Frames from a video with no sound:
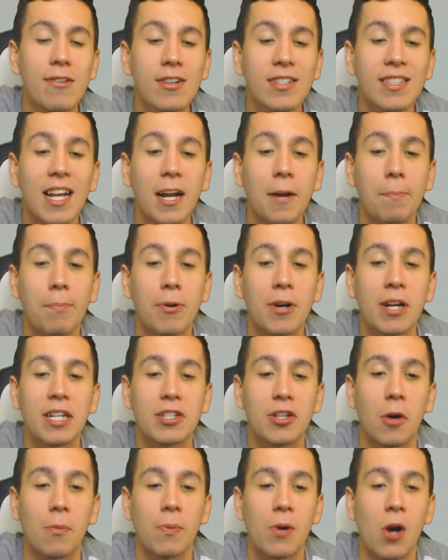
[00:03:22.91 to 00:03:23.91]
Looks like a pretty
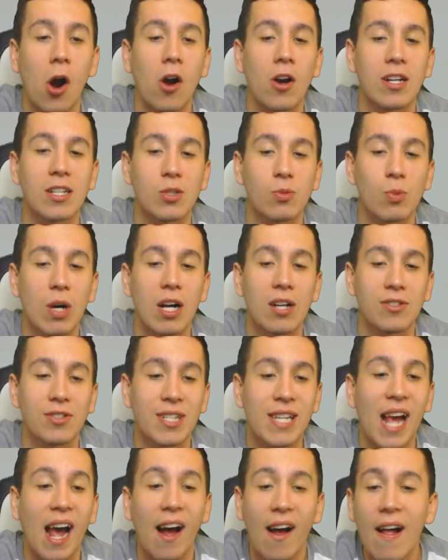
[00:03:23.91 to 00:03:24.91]
dope card as well,
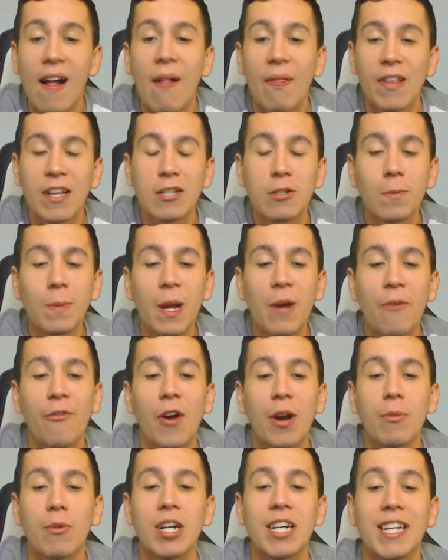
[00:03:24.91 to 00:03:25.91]
so yeah. This will be a
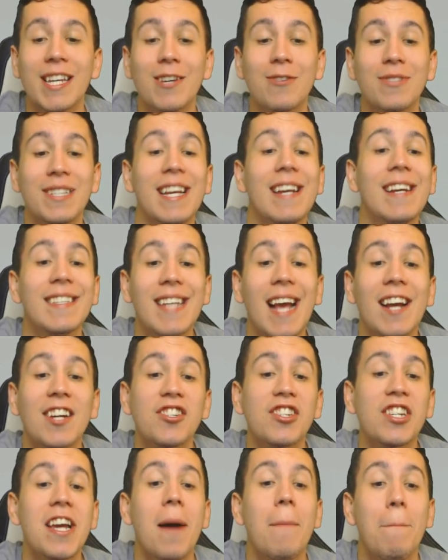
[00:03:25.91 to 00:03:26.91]
fun one to use. He is
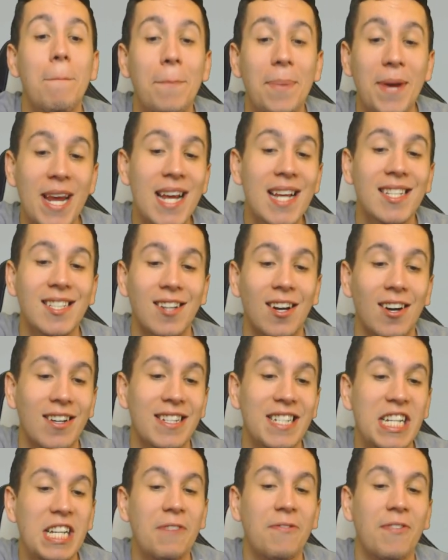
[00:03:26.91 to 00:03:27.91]
actually a beast
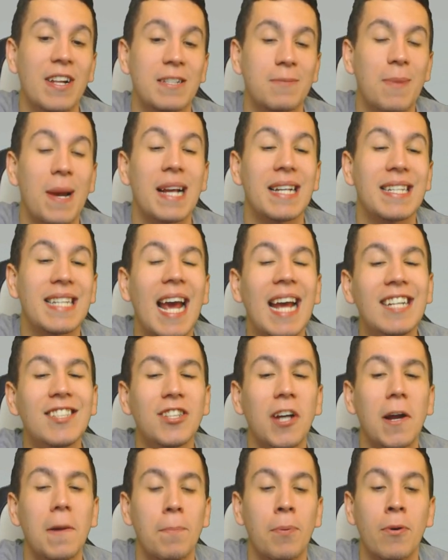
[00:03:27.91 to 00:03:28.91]
on defense, man.
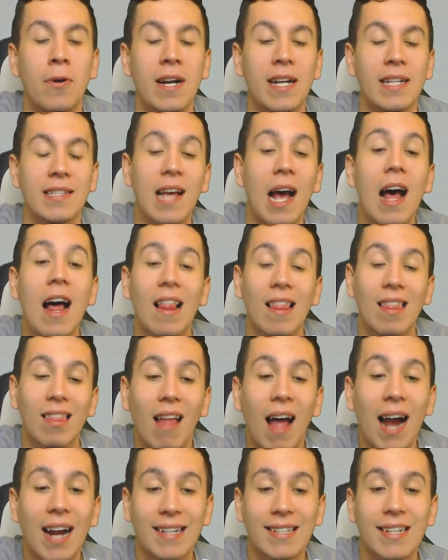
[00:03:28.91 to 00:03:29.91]
Tayshaun Prince,
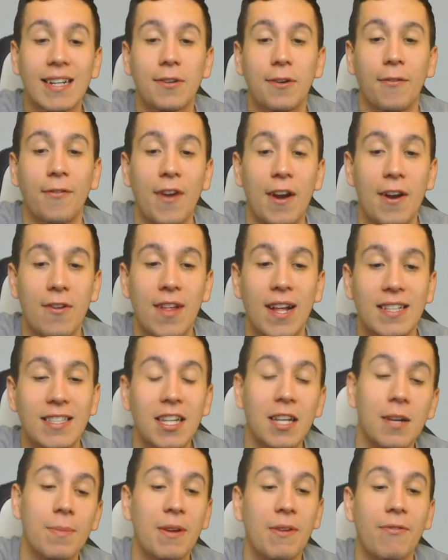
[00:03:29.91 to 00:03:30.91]
lockdown defender.
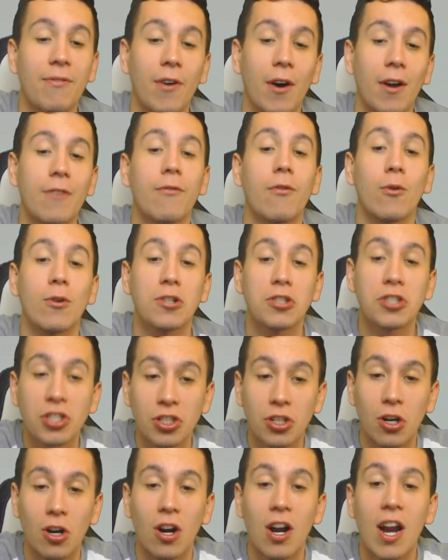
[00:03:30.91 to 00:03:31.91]
That's going to be fun for
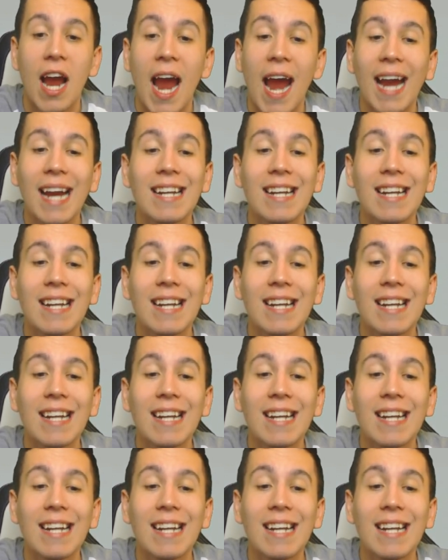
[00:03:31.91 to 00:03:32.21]
sure.